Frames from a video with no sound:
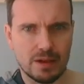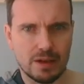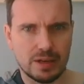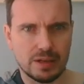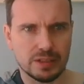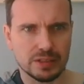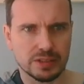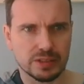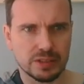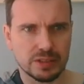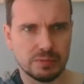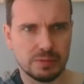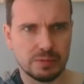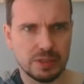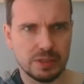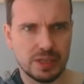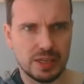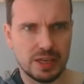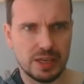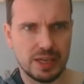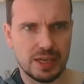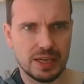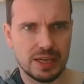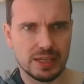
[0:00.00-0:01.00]
and it's going to be
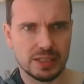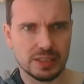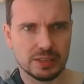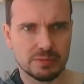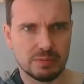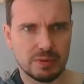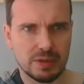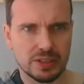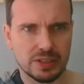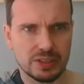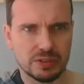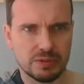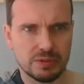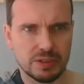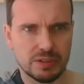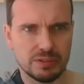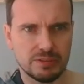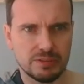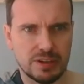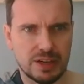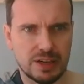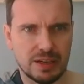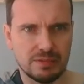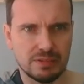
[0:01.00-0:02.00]
x plus
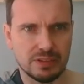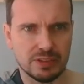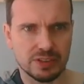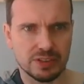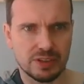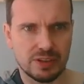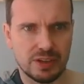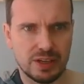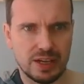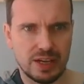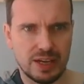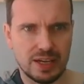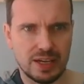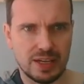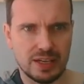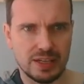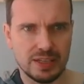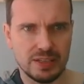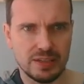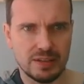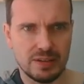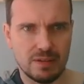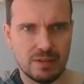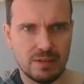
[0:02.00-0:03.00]
25 is our
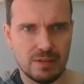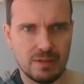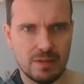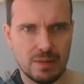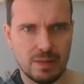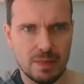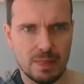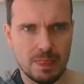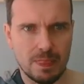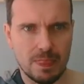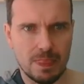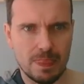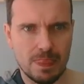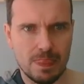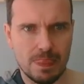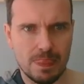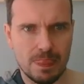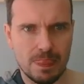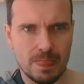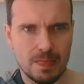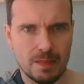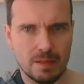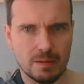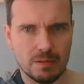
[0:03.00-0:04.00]
a,
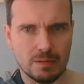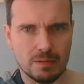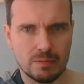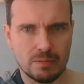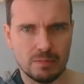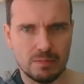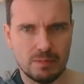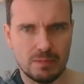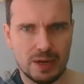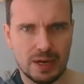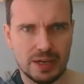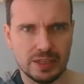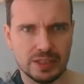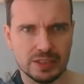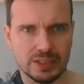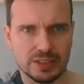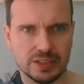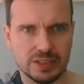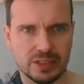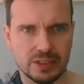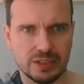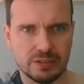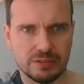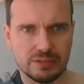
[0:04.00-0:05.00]

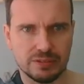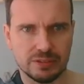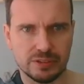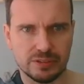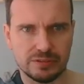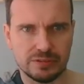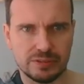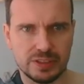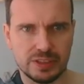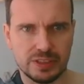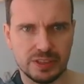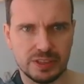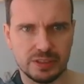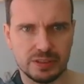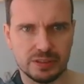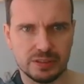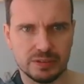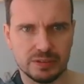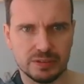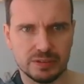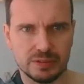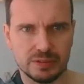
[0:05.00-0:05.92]
minus our 15.